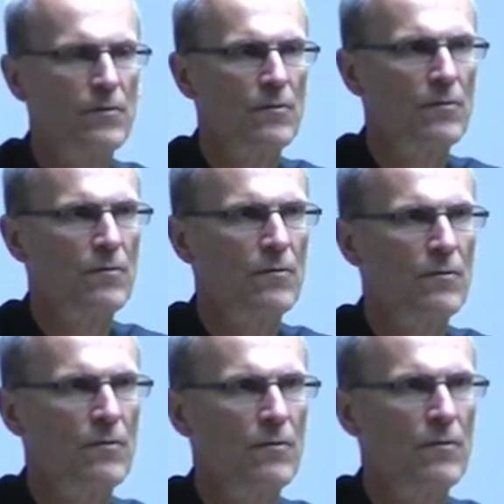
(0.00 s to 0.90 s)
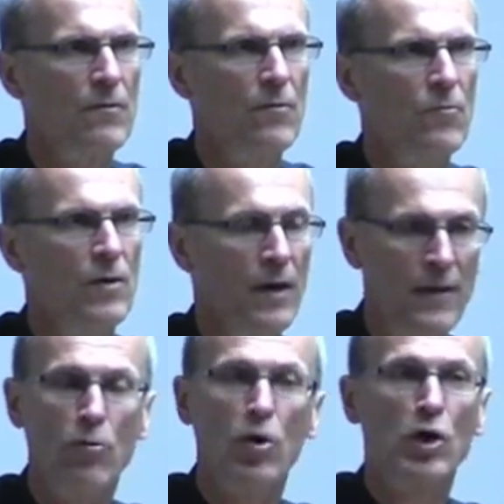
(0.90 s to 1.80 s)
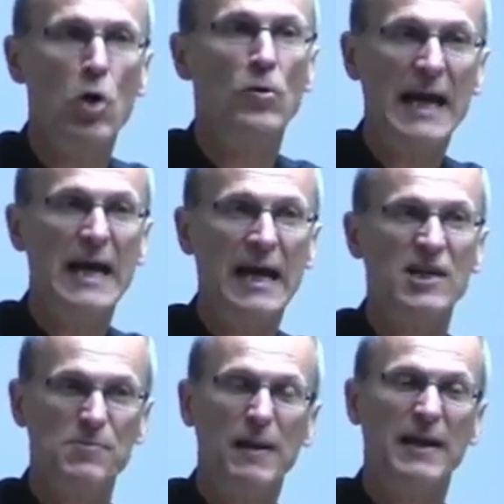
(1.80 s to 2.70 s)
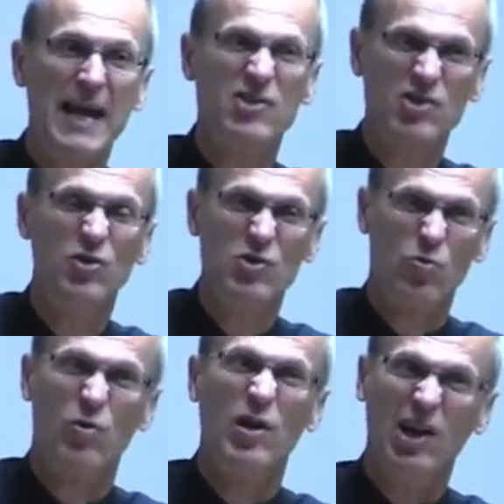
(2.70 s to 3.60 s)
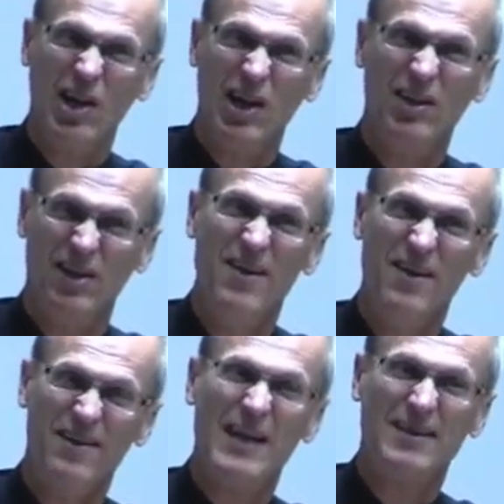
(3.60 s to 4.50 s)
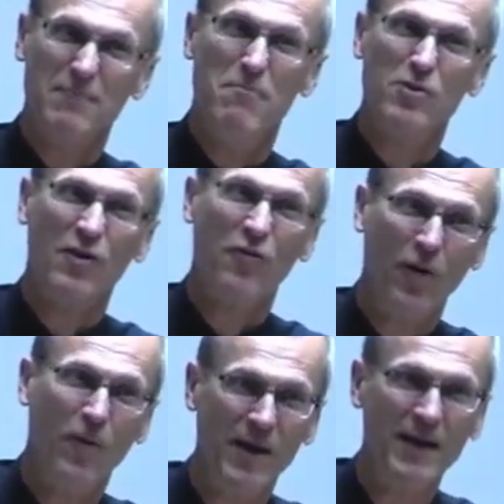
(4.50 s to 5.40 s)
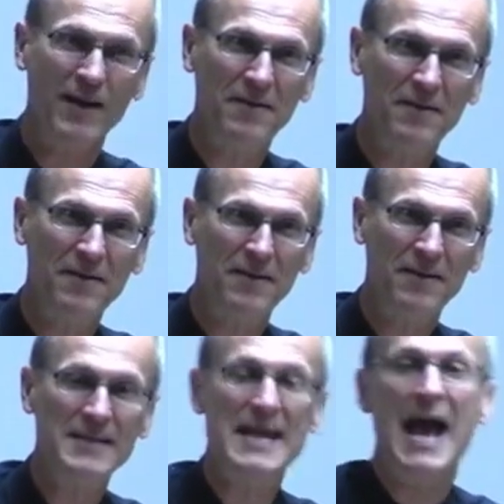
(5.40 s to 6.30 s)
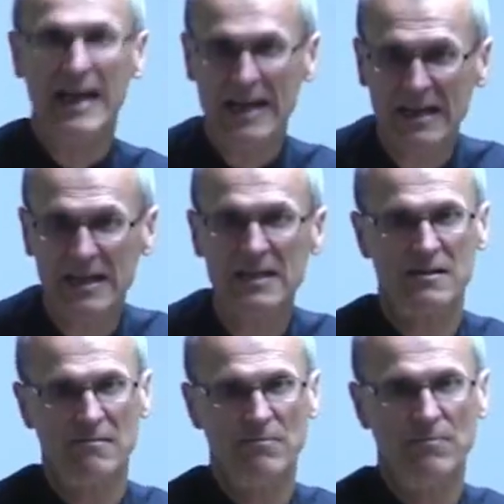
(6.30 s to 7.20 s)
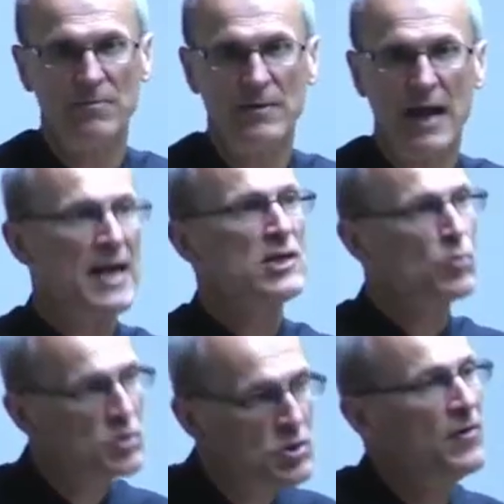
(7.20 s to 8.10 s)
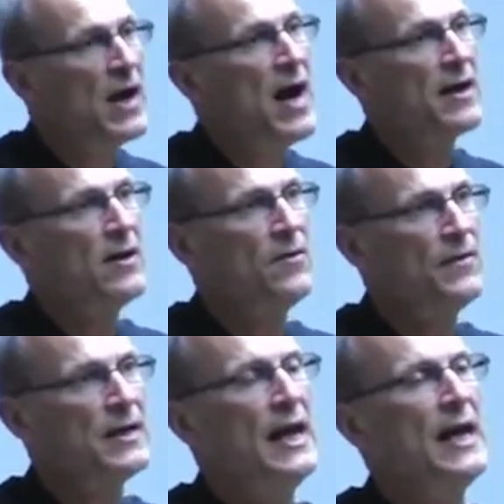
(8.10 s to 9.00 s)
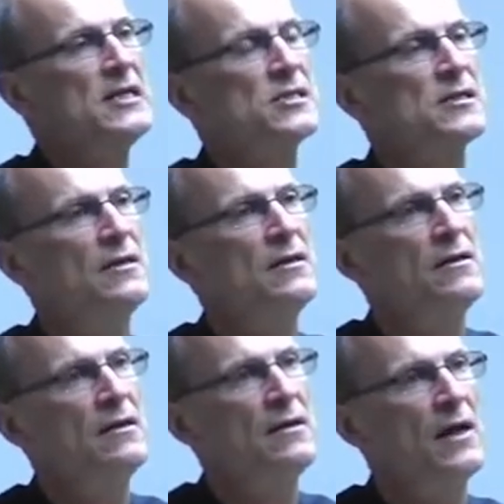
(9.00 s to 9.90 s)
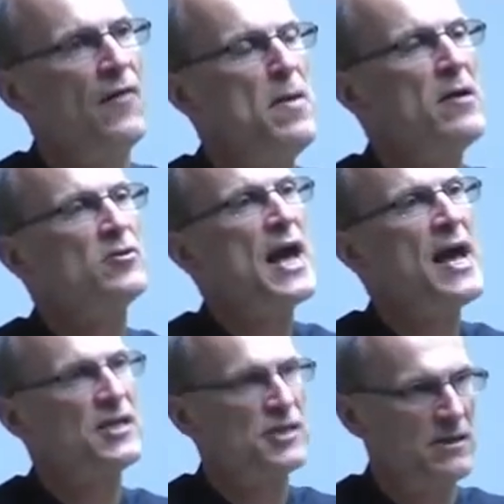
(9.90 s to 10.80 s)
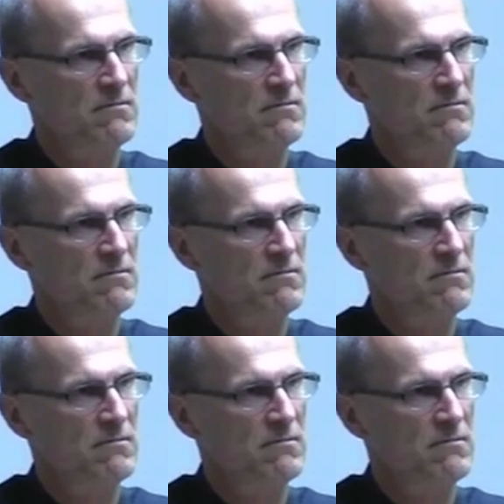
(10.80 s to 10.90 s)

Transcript: the Oh, they were co-kings, but guess who's really got the most authority? Daddy does. And that's what you've got here in the case of Belshazzar.